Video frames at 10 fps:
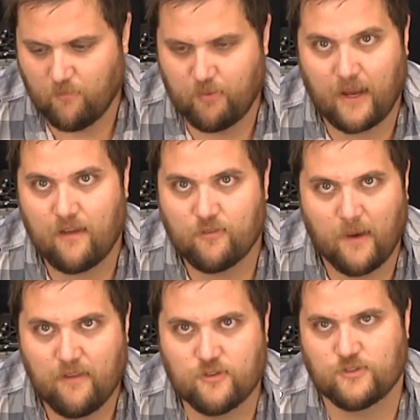big ass
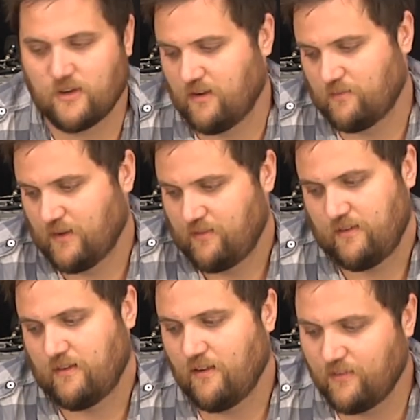monster truck. What
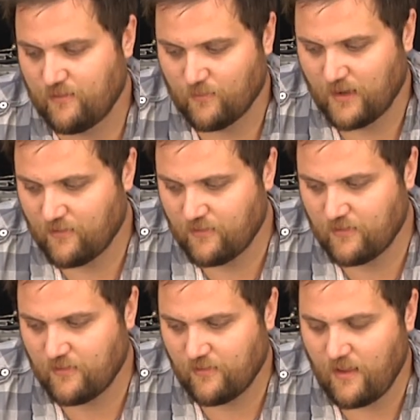else is
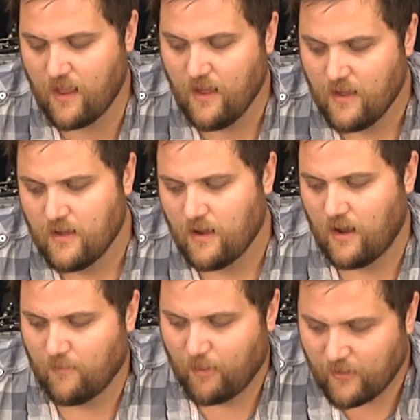there to say?
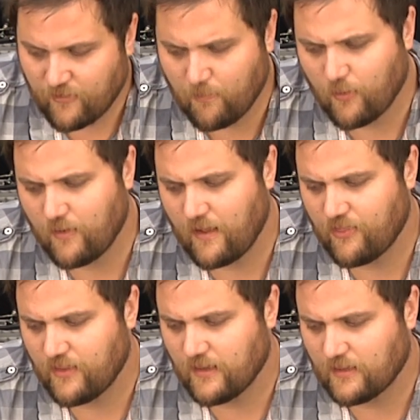Part support, I
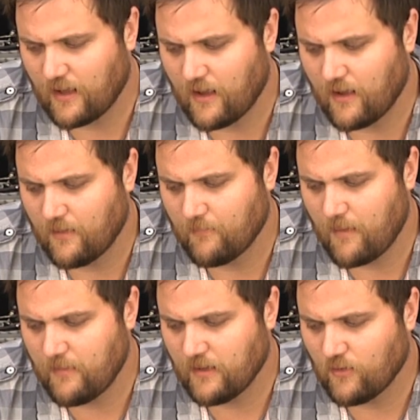think I'm
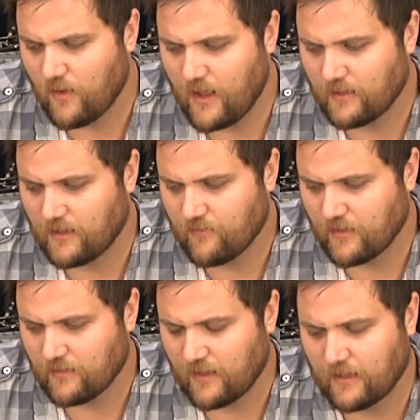gonna go ahead and give
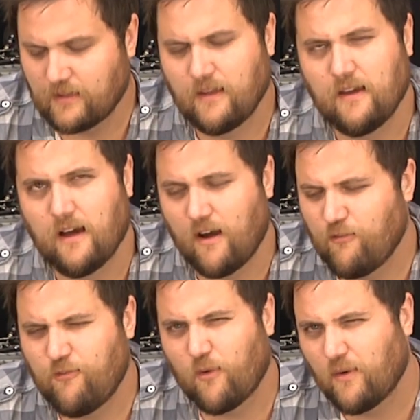it like a
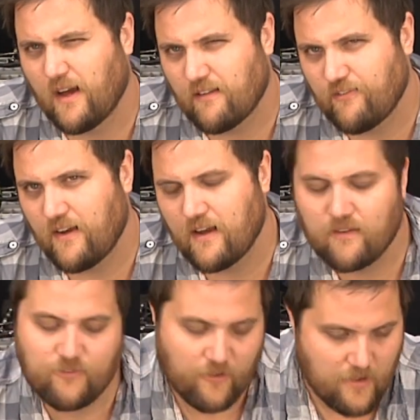4 out of
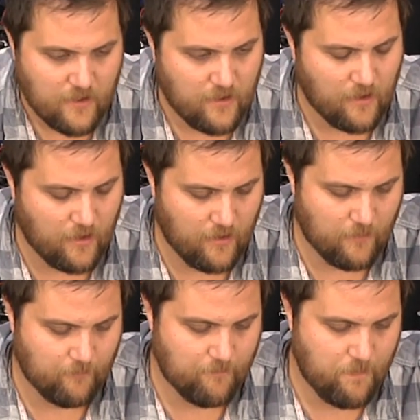5.
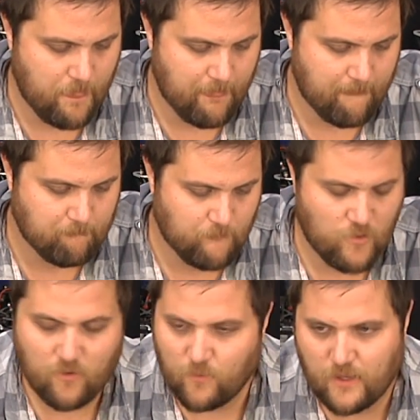The
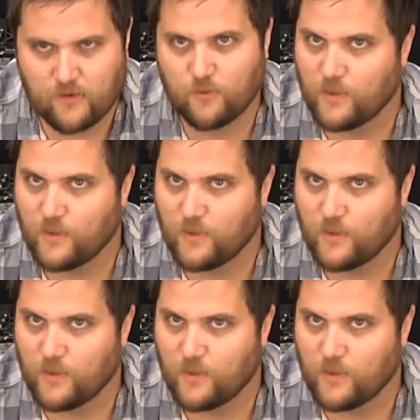only way you're